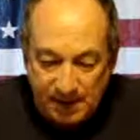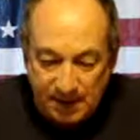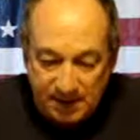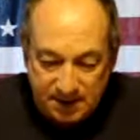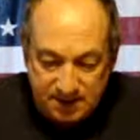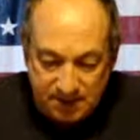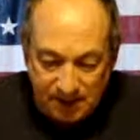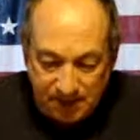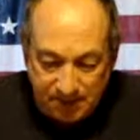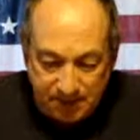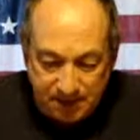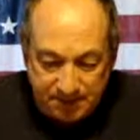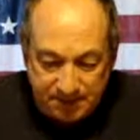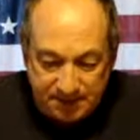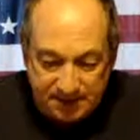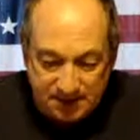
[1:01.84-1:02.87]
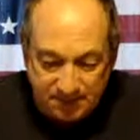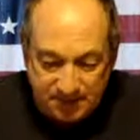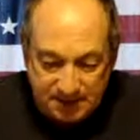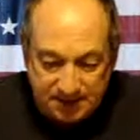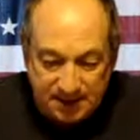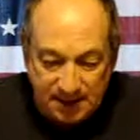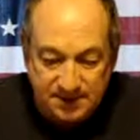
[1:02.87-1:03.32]
about Islam can be
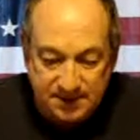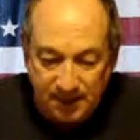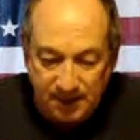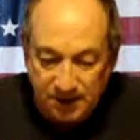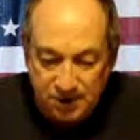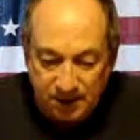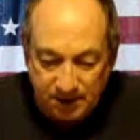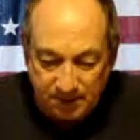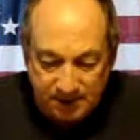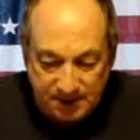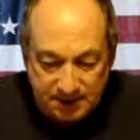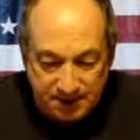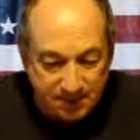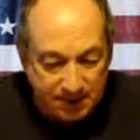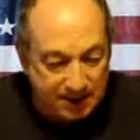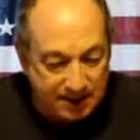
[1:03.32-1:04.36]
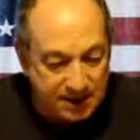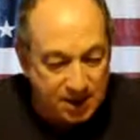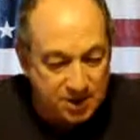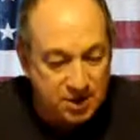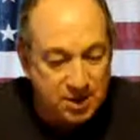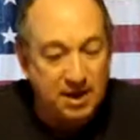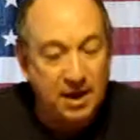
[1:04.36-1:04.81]
dismissed as illegitimate by
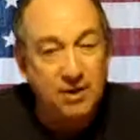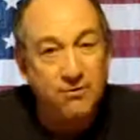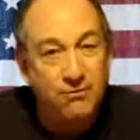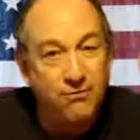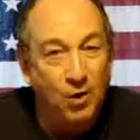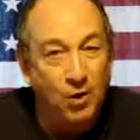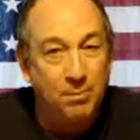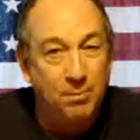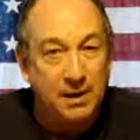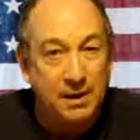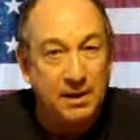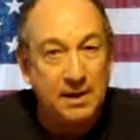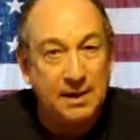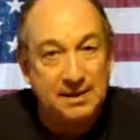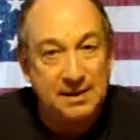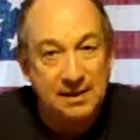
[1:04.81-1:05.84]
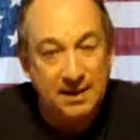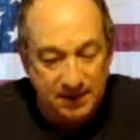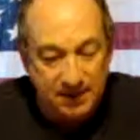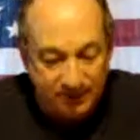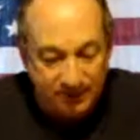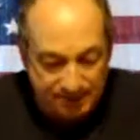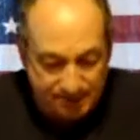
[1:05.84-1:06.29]
attaching a phobia at the
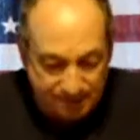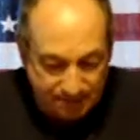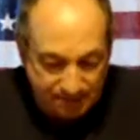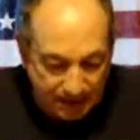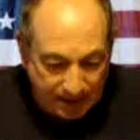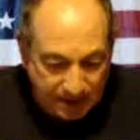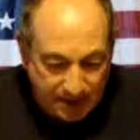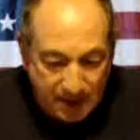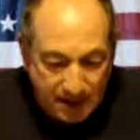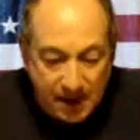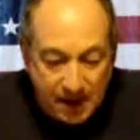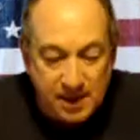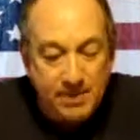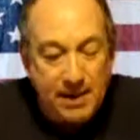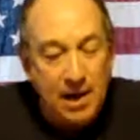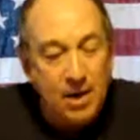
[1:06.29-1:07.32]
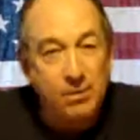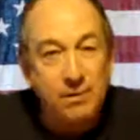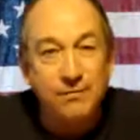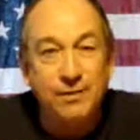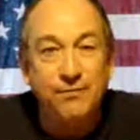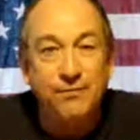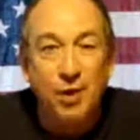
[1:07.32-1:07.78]
end of it. And the power
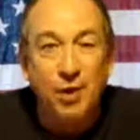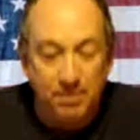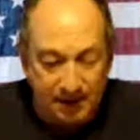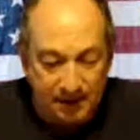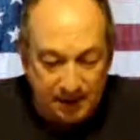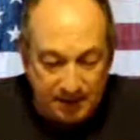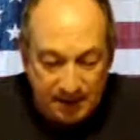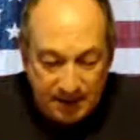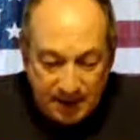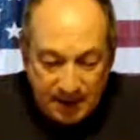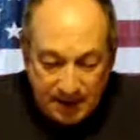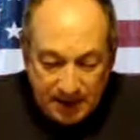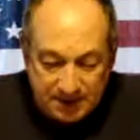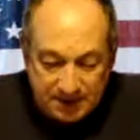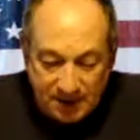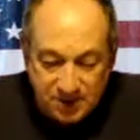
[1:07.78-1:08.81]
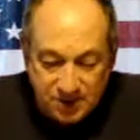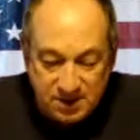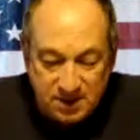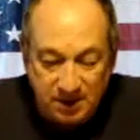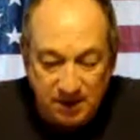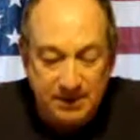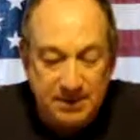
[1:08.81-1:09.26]
of the phobia is not
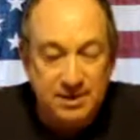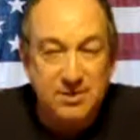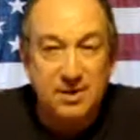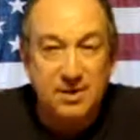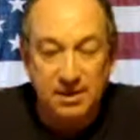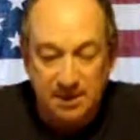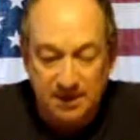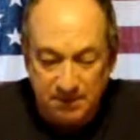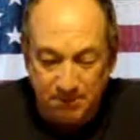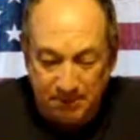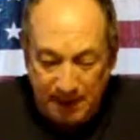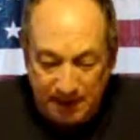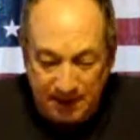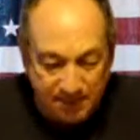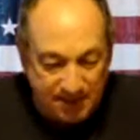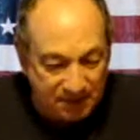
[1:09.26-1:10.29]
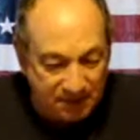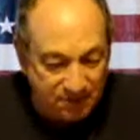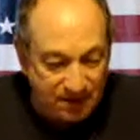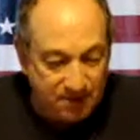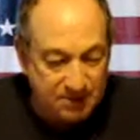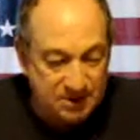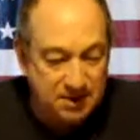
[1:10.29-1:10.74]
just limited to killing debate about the
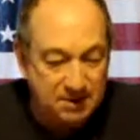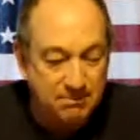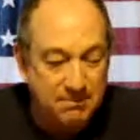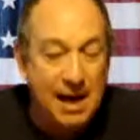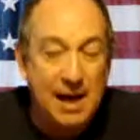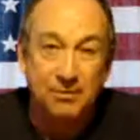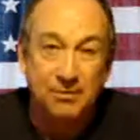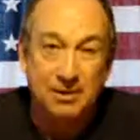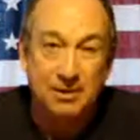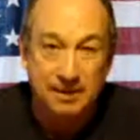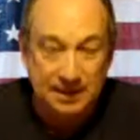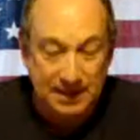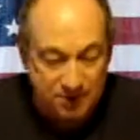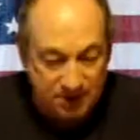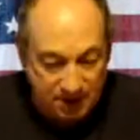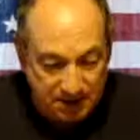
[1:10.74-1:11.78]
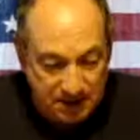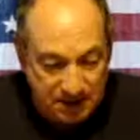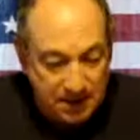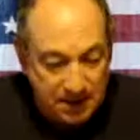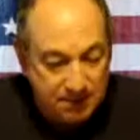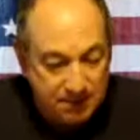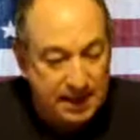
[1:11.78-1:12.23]
famously moderate religion,
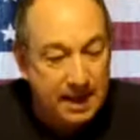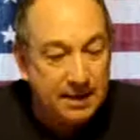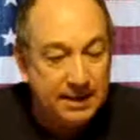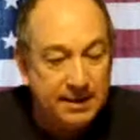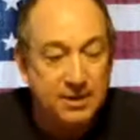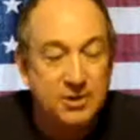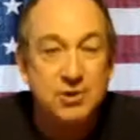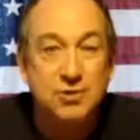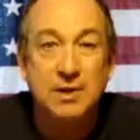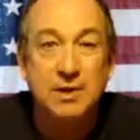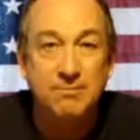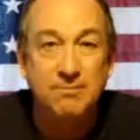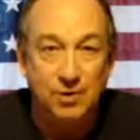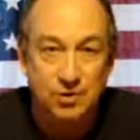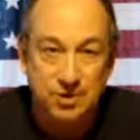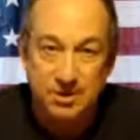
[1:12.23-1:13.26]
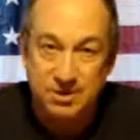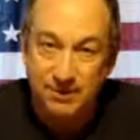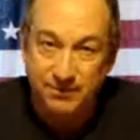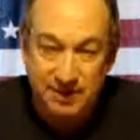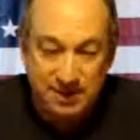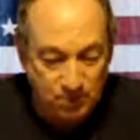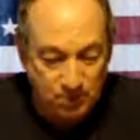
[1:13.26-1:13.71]
but any extreme versions
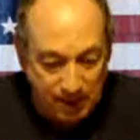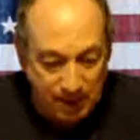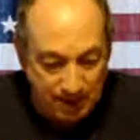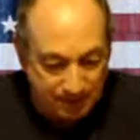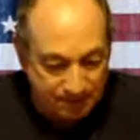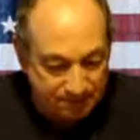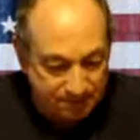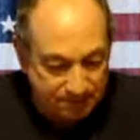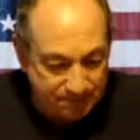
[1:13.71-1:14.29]
of it as well.